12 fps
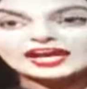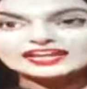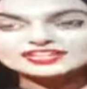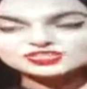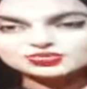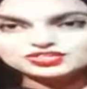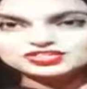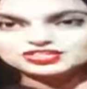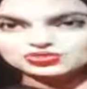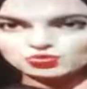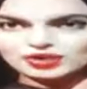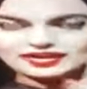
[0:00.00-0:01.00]
Is your
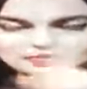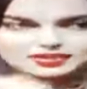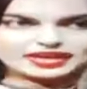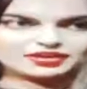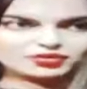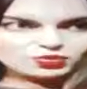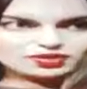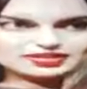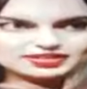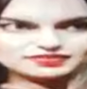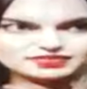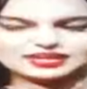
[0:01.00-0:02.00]
teacher white, black, or
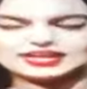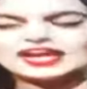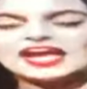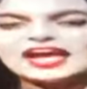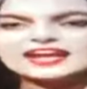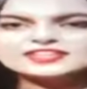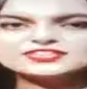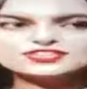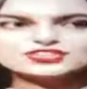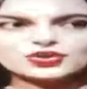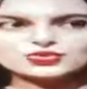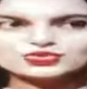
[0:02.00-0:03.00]
whatever? And it's
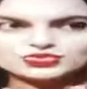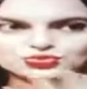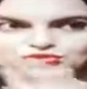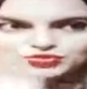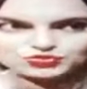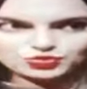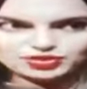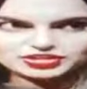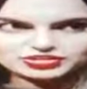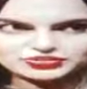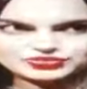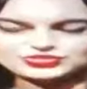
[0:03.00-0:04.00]
those sort of questions.